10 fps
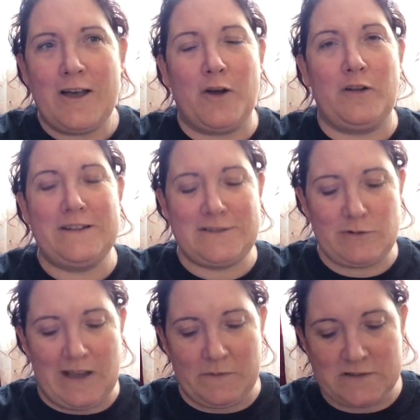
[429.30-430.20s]
Oh, let's
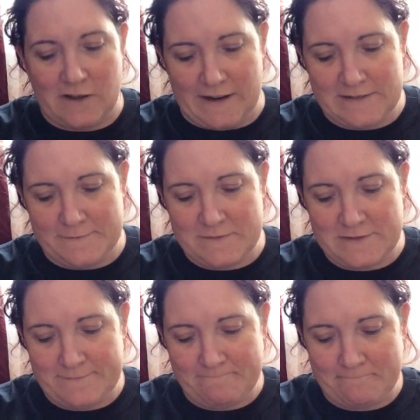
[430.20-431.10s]
do the other side.
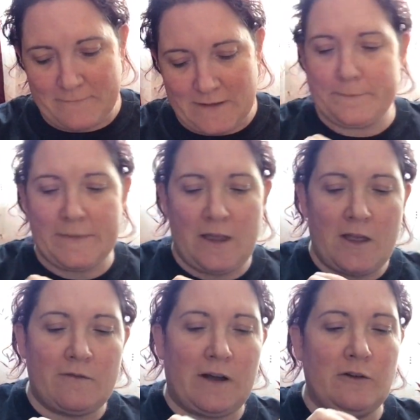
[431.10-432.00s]

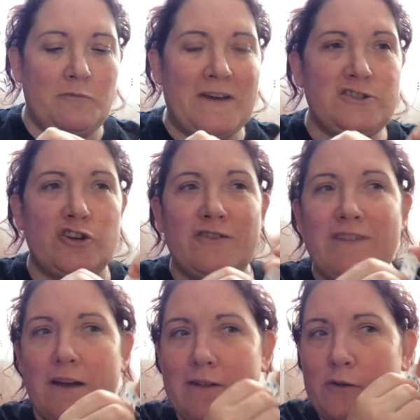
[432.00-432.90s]
Right, make sure
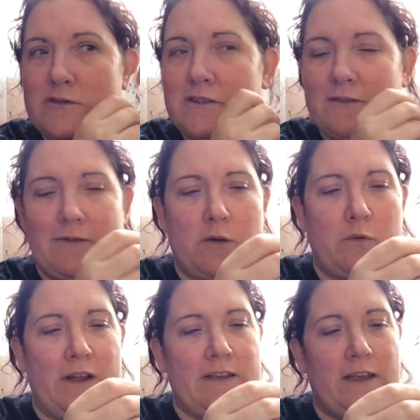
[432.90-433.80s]
your arrow's in the right
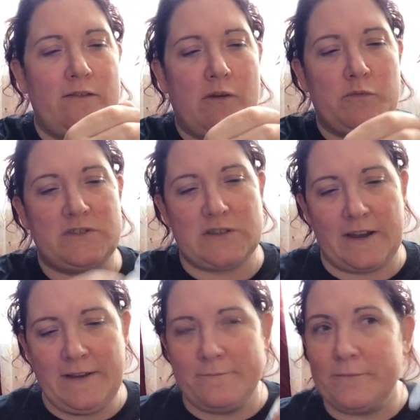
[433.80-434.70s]
way again, I would
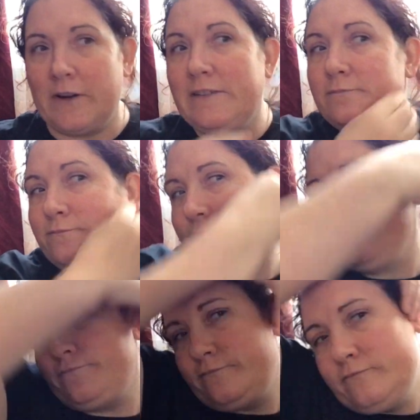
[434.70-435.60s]
say, right?
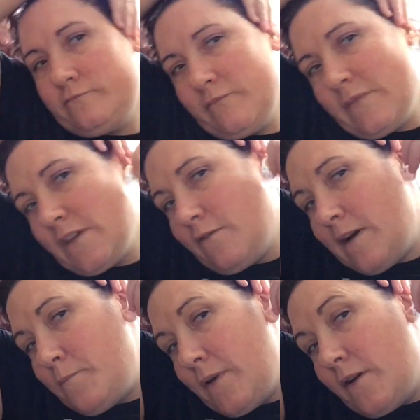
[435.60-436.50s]

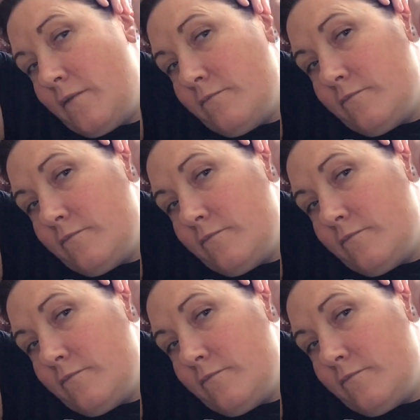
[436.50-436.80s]
Grab your...